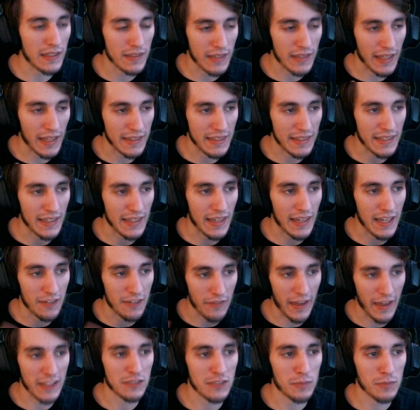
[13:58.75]
like the
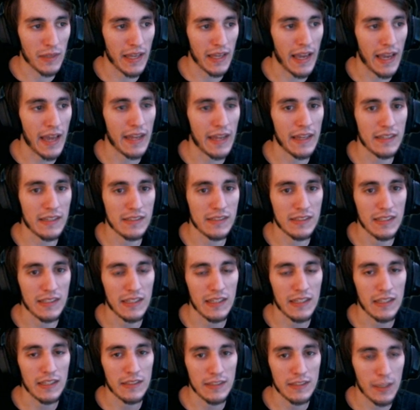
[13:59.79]
advanced mechanics,
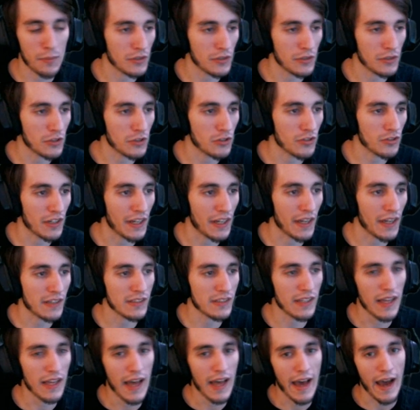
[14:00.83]
the tips and
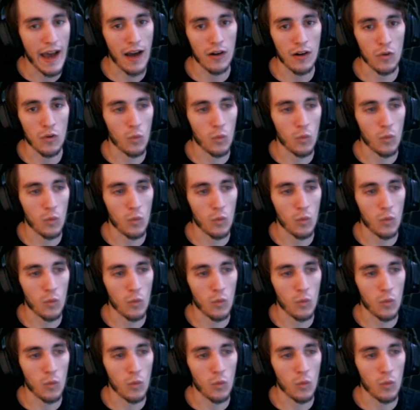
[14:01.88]
tricks, how to